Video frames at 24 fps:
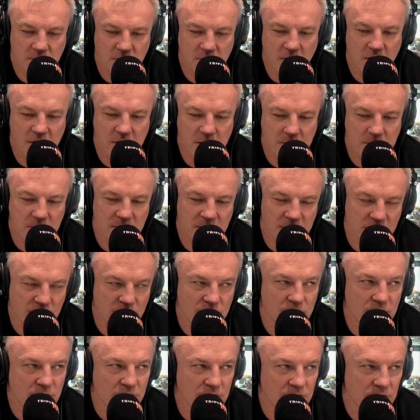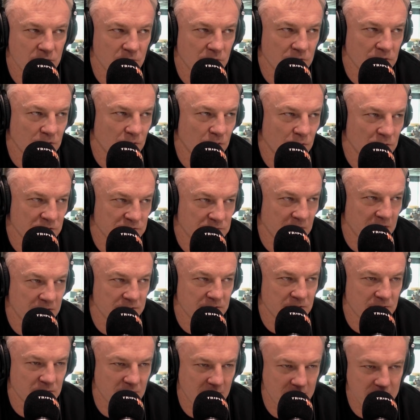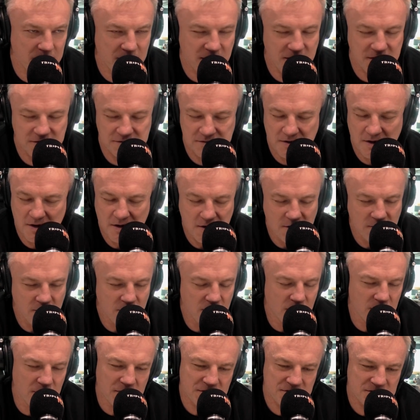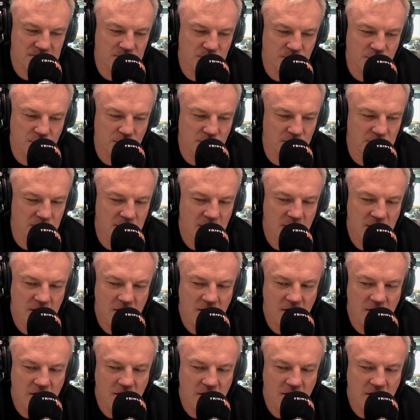growing up around the corner and wanting to always play for the Rabbitohs, all that's important.